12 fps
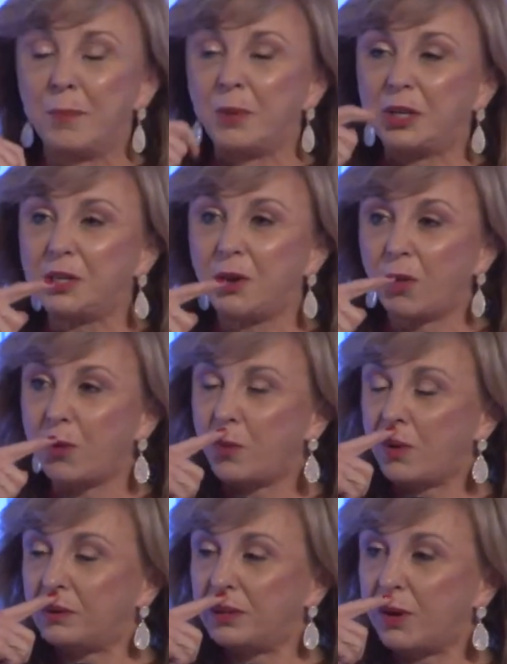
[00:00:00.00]
But the
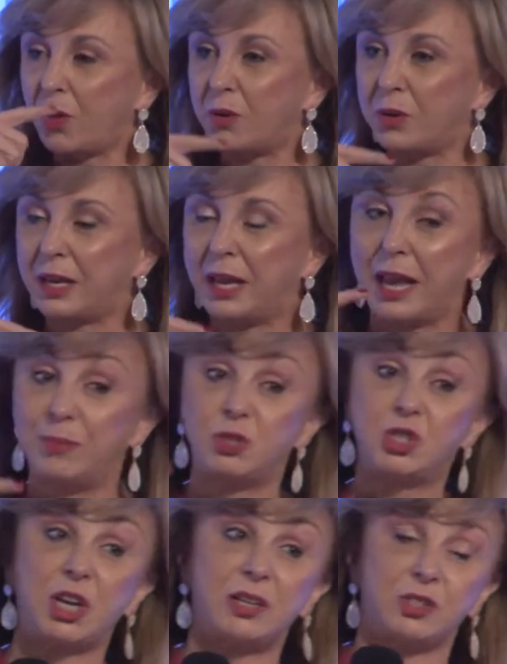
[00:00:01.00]
other
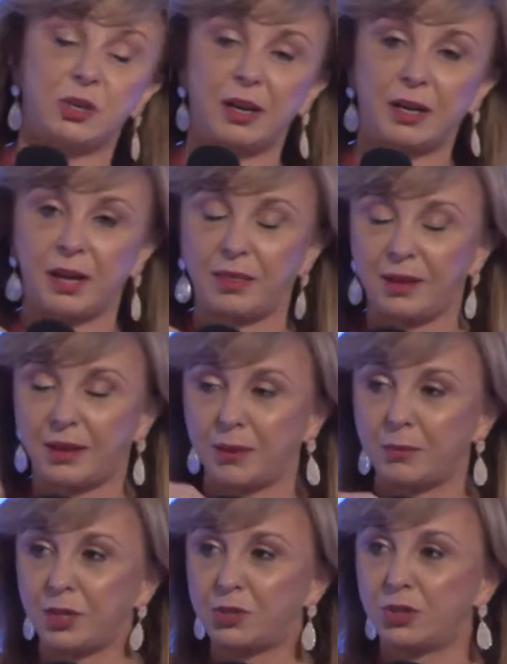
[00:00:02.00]
game changer, and I think
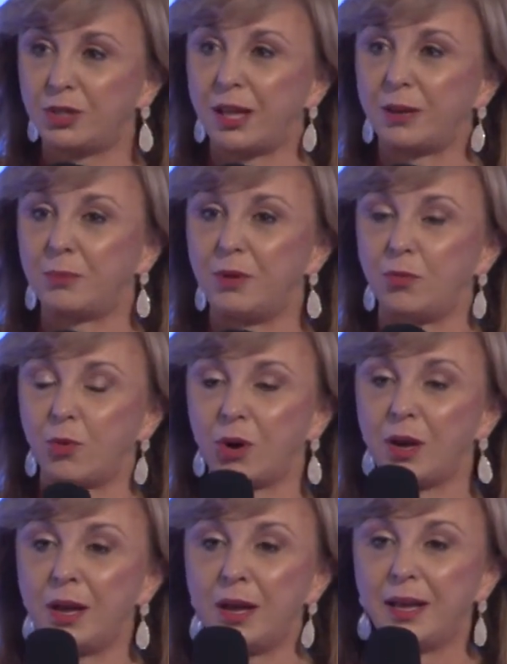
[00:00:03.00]
I mentioned that before,